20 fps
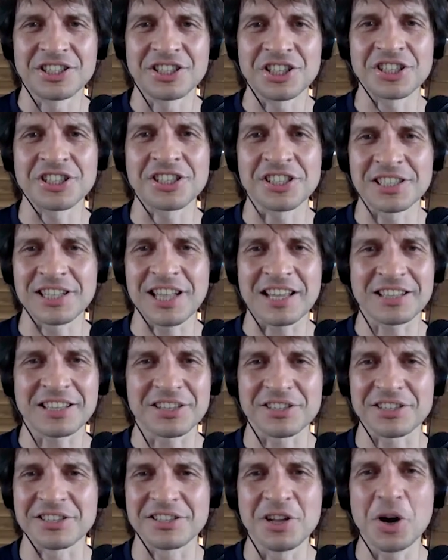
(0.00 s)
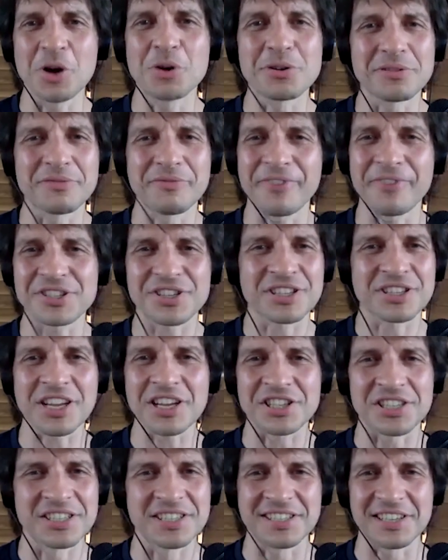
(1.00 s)
This is like, there's no
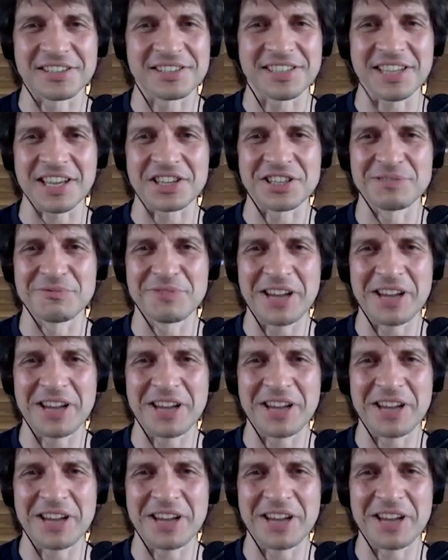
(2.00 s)
vegetation succession.